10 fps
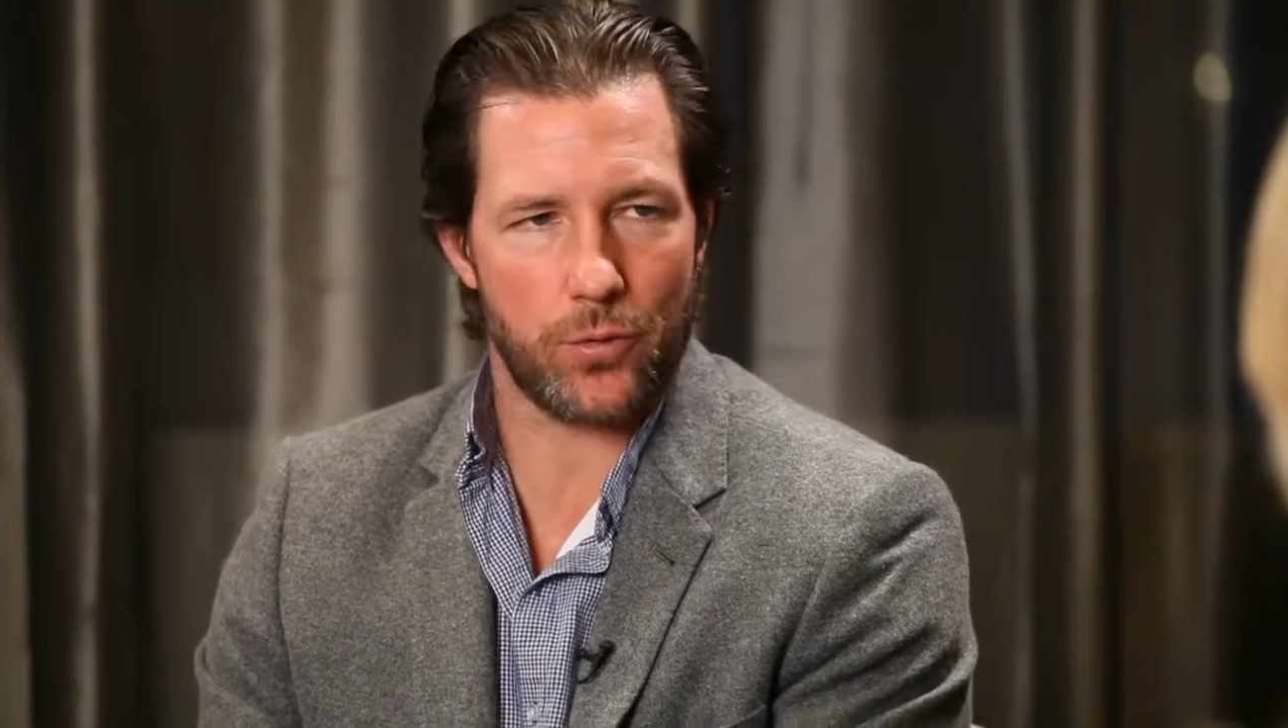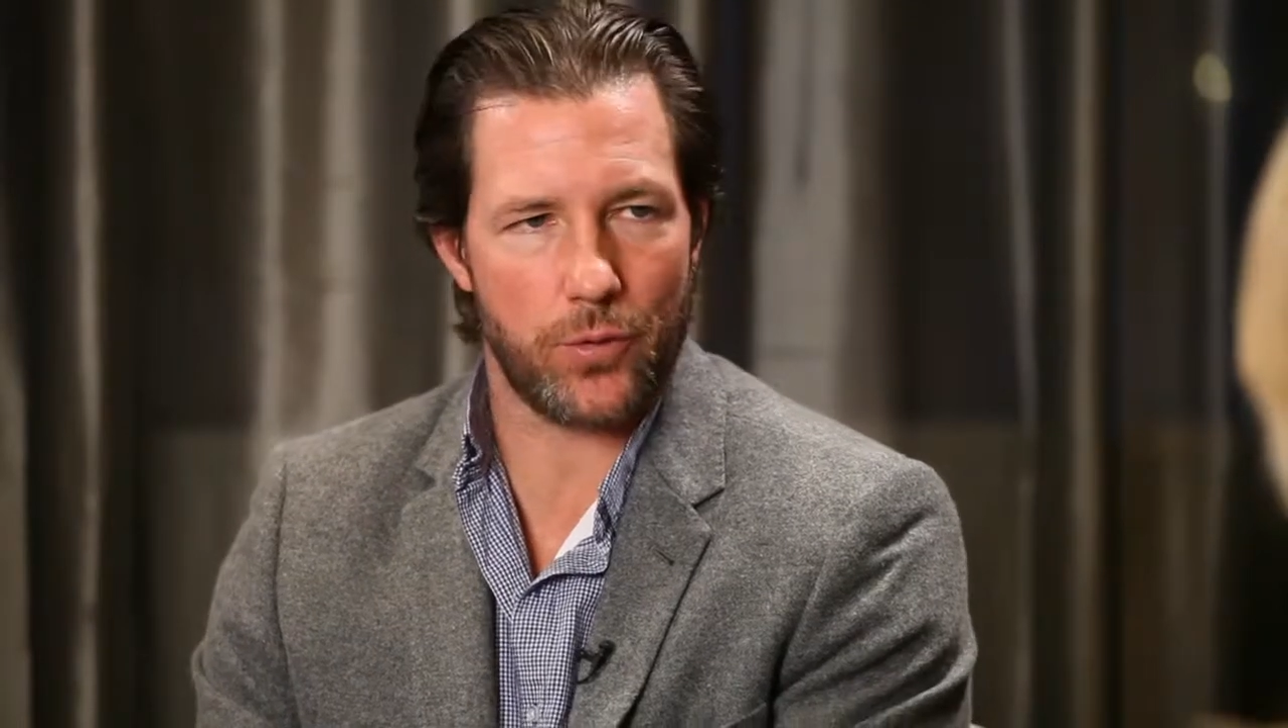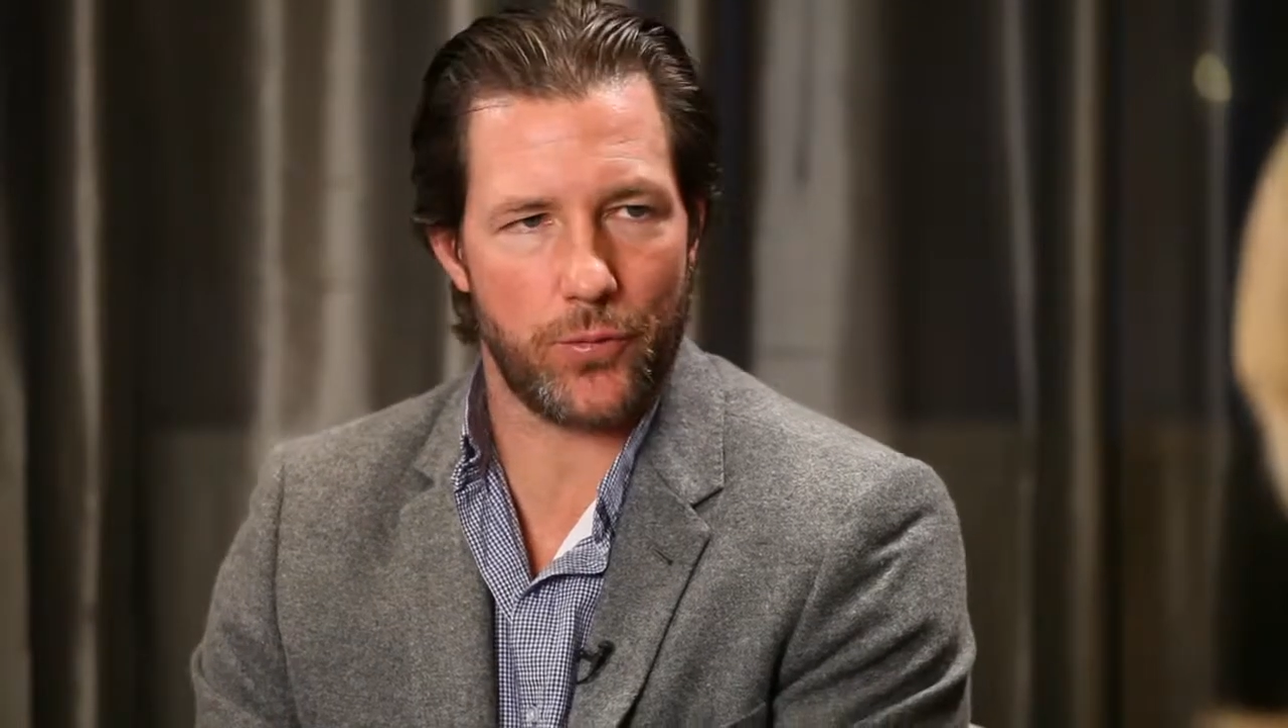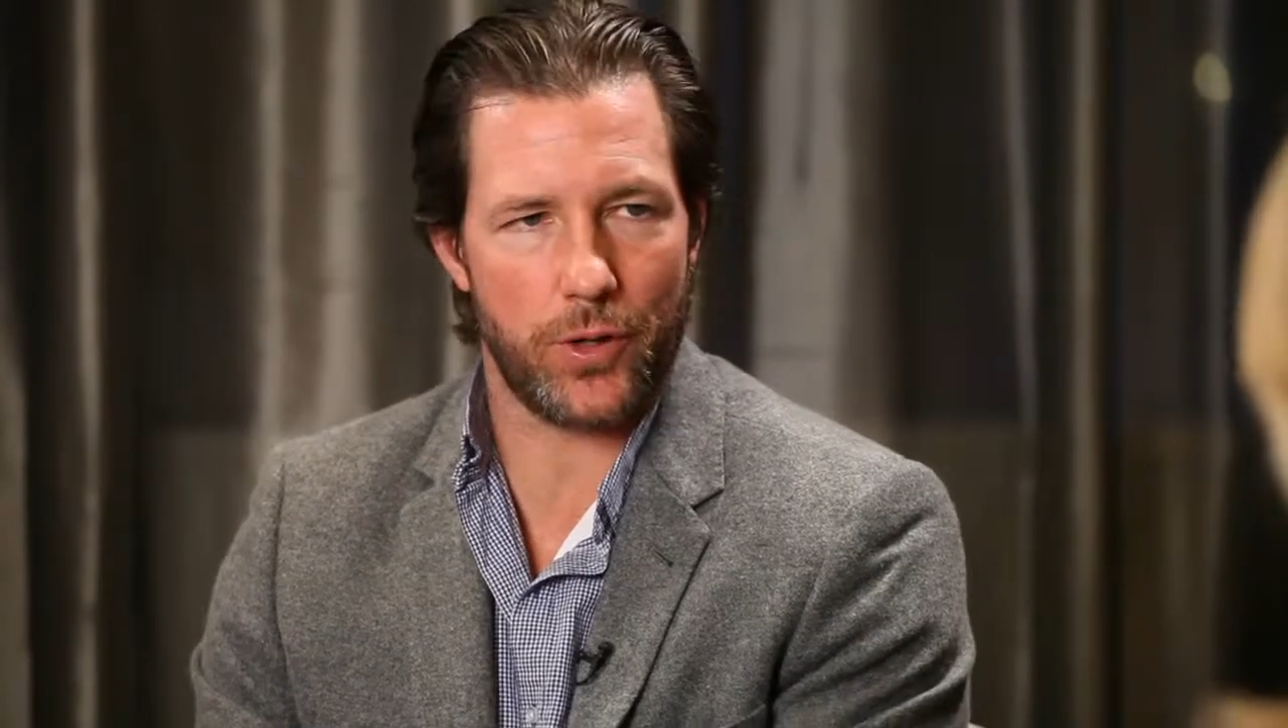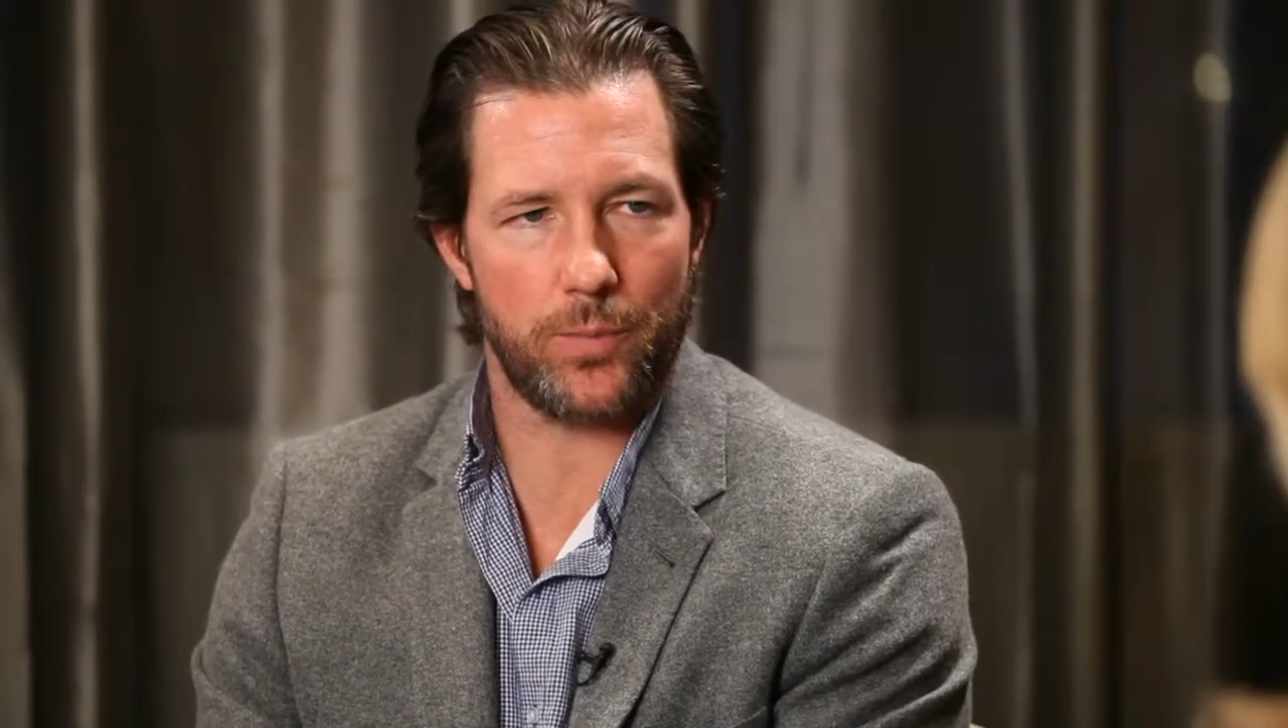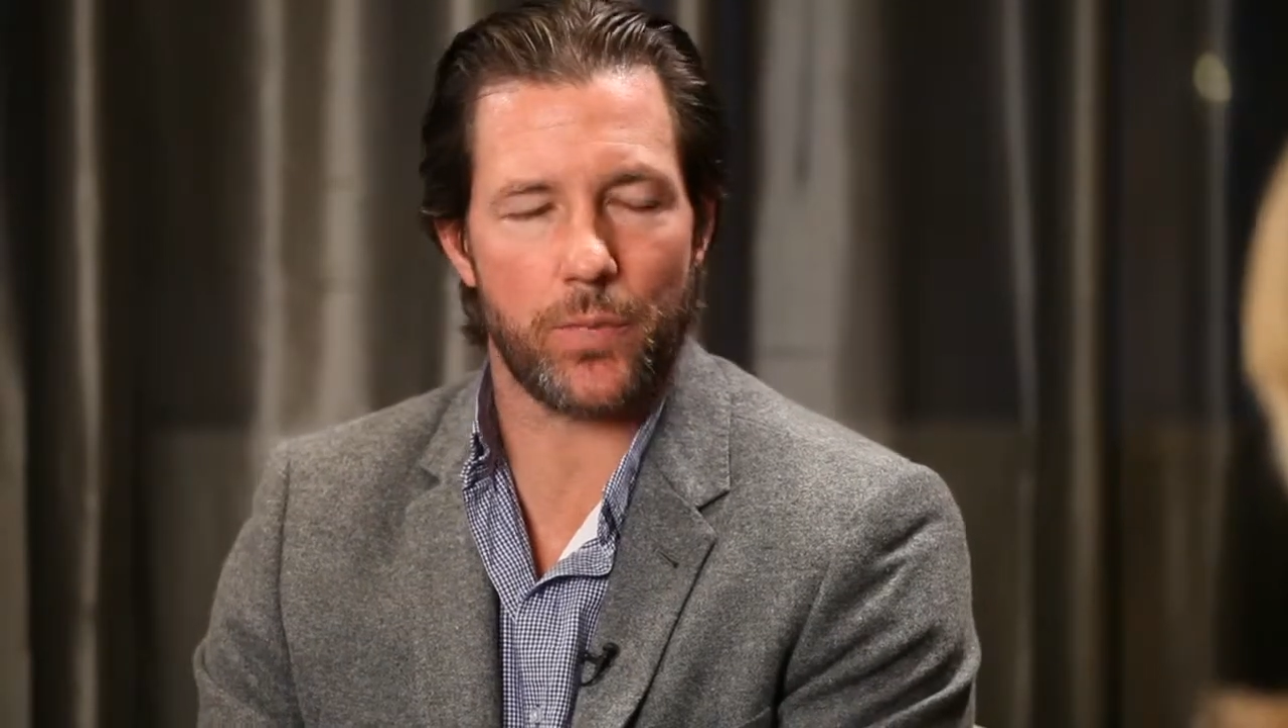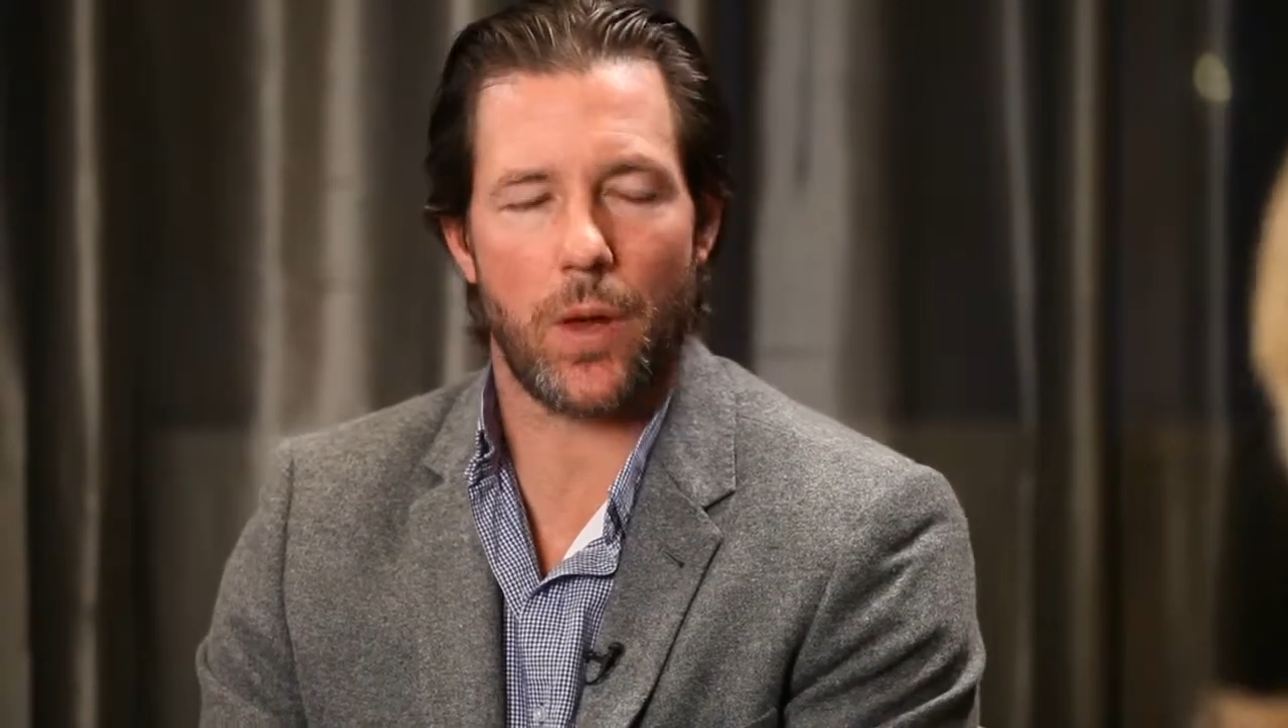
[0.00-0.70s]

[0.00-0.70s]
in the film,